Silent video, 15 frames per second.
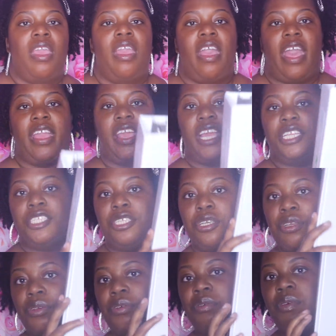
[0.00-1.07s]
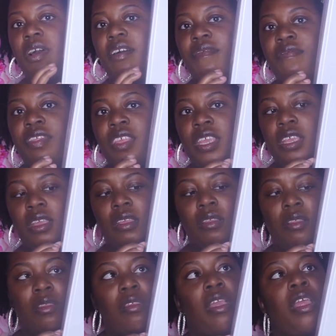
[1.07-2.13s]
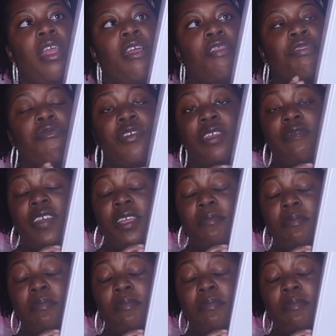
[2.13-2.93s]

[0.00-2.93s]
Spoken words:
I got two of these 3-ring